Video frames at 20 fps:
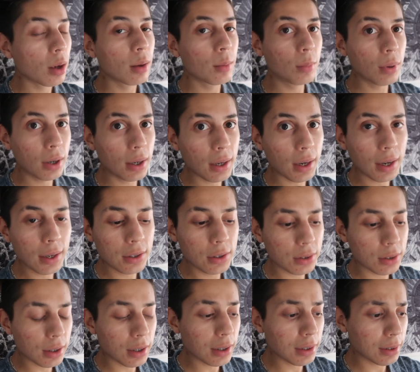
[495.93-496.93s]
but I
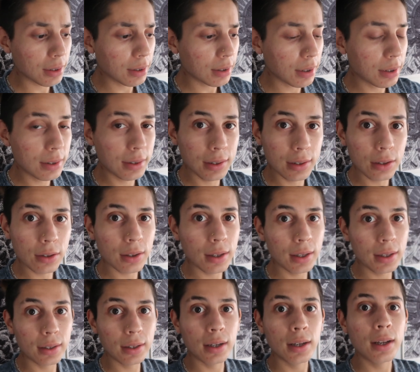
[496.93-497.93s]
just got the done deal
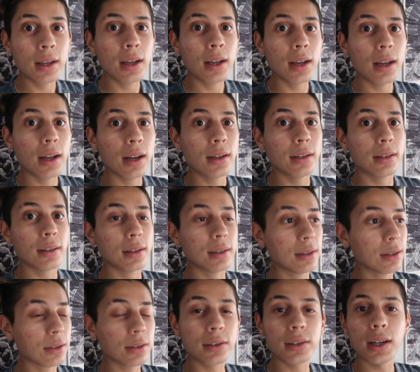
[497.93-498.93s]
and the
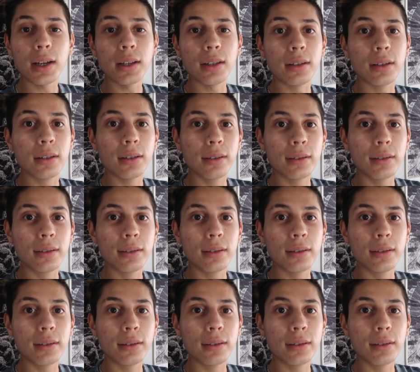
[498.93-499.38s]
deal is done.